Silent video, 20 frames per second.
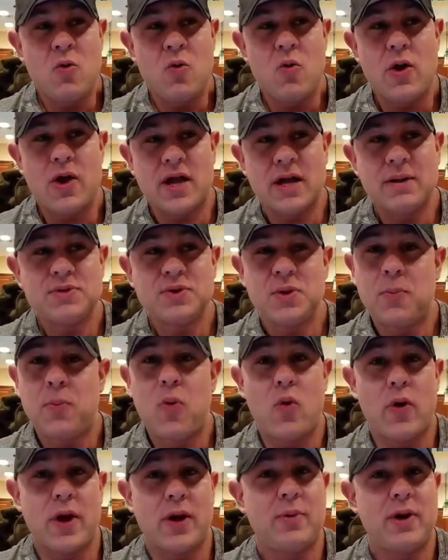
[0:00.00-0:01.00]
it comes to a
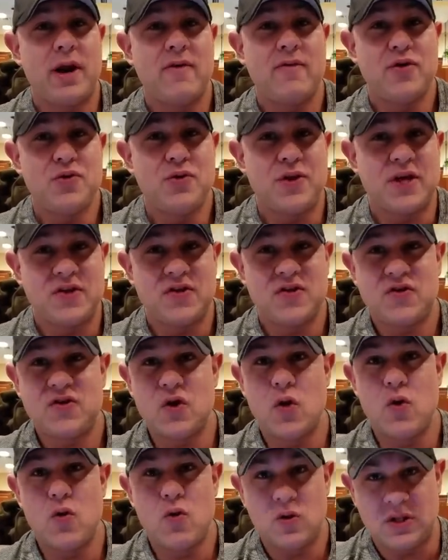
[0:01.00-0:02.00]
point whenever you get
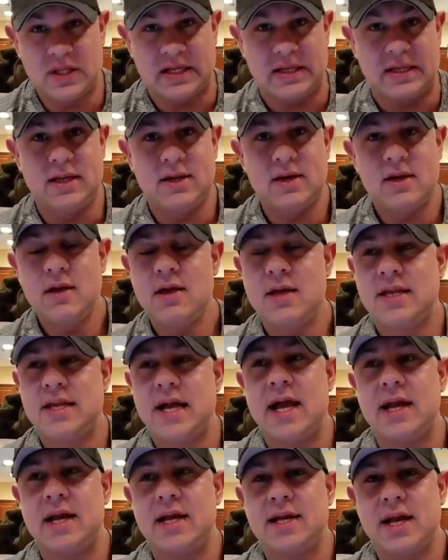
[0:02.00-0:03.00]
so lean and
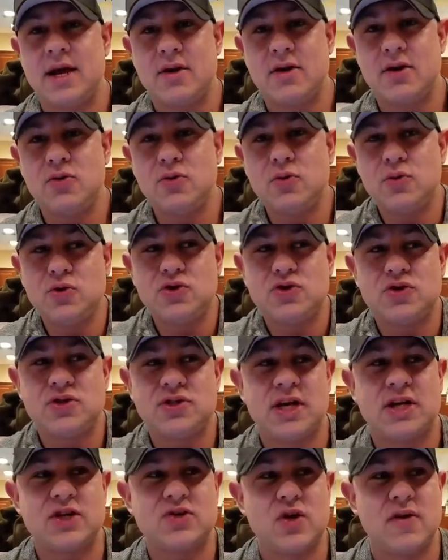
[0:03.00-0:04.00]
dieted down, you lose your
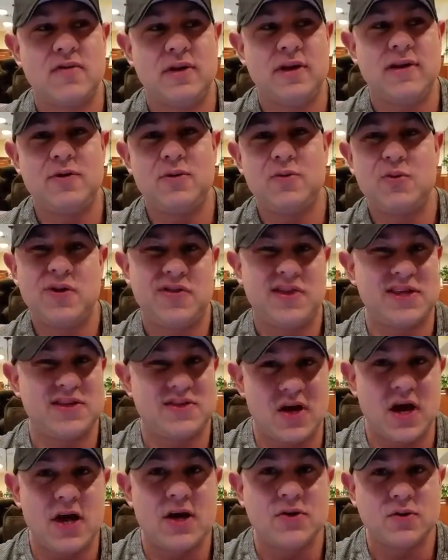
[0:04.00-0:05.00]
sex drive even with
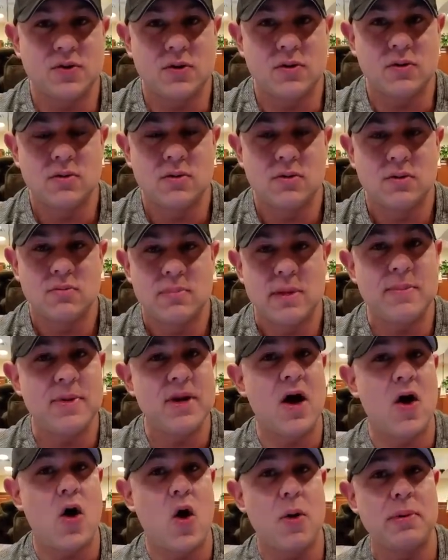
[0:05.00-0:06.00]
testosterone. Maybe
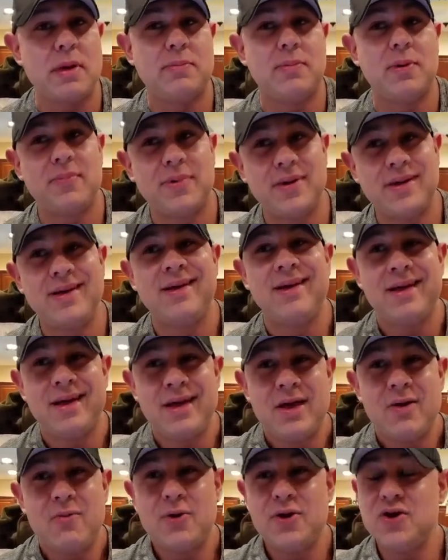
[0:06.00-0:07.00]
not all people, but
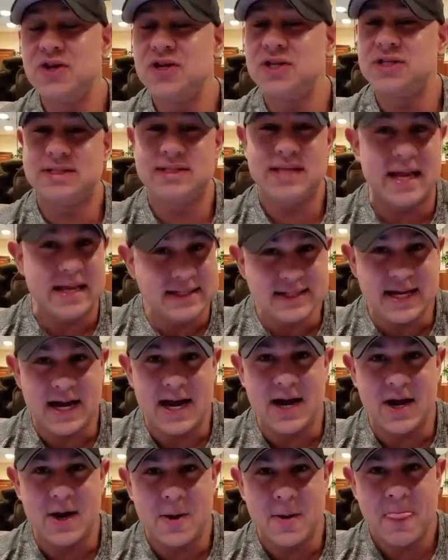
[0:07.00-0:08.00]
when you're just dead
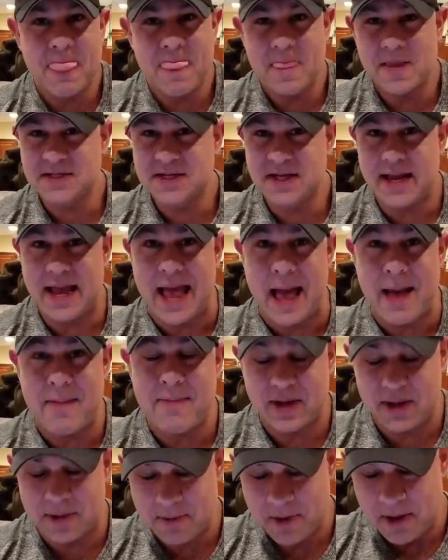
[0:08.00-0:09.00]
tired, it's going to
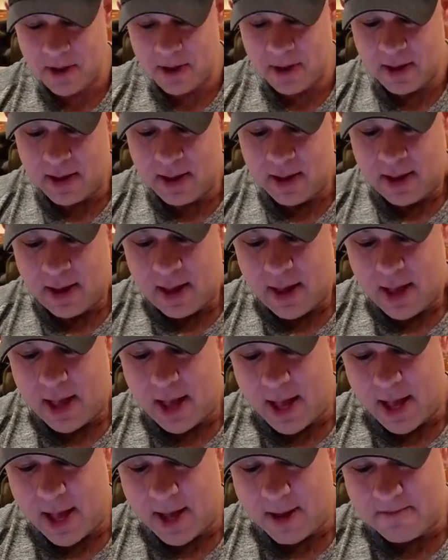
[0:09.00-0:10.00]
happen.
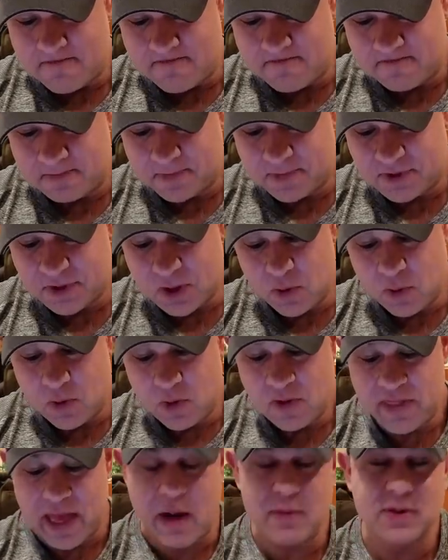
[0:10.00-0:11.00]
Um,
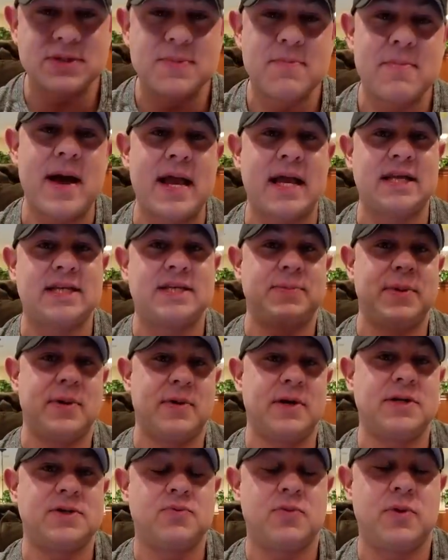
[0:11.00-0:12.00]
so that was my
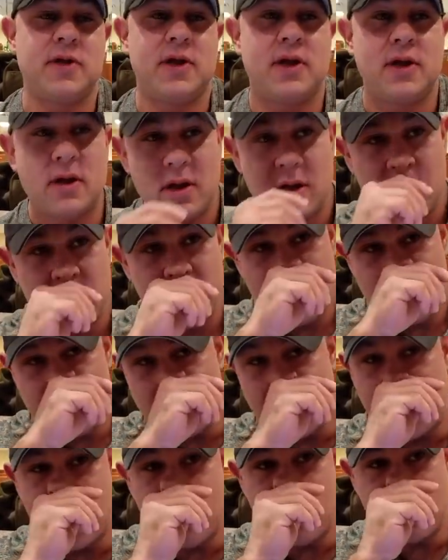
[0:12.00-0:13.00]
experience with it.
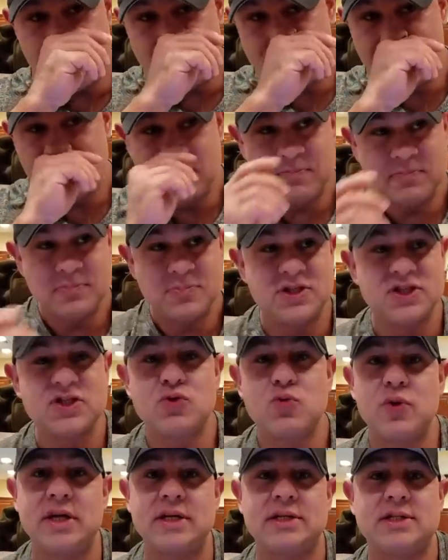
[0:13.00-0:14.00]
Um, just
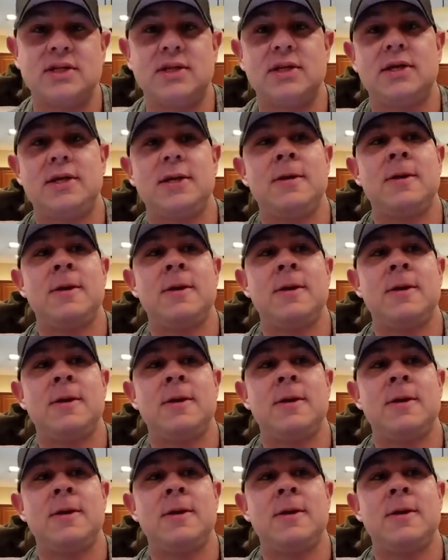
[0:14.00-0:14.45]
recently...